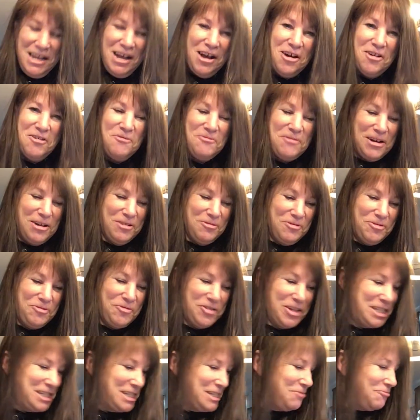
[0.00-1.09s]
Oh well, we'll
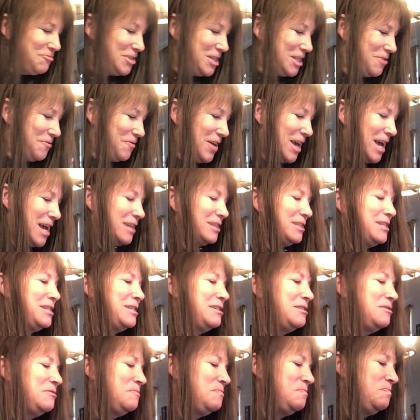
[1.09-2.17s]
fix it really fast
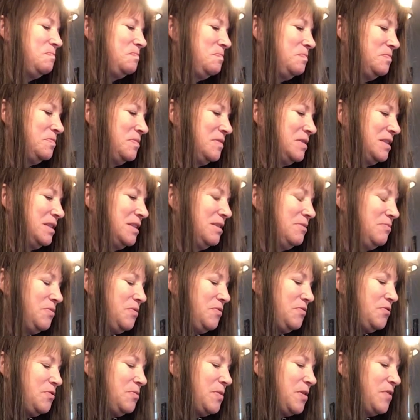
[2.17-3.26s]

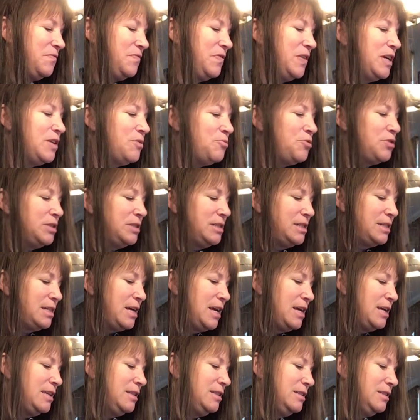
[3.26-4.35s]
before my fingerprints
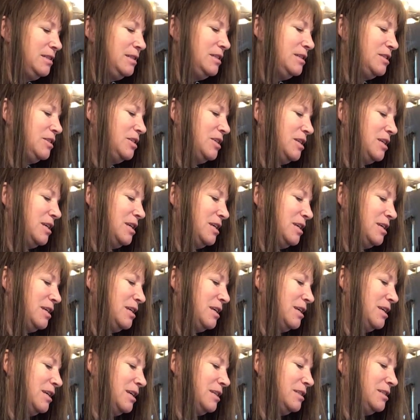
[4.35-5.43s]
die and
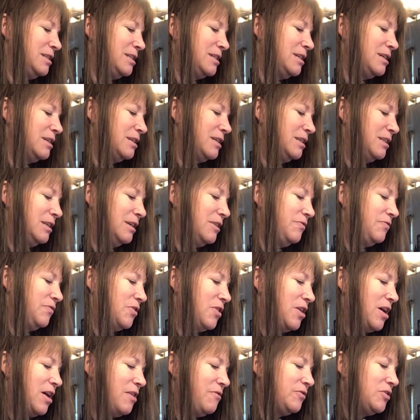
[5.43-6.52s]
get stuck in there
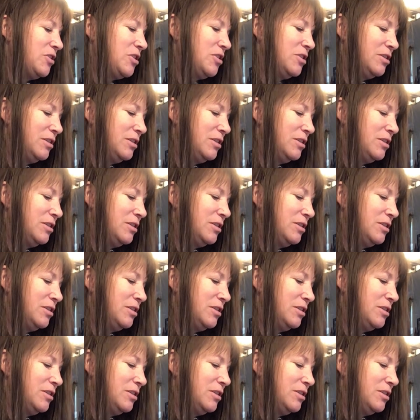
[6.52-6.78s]
forever.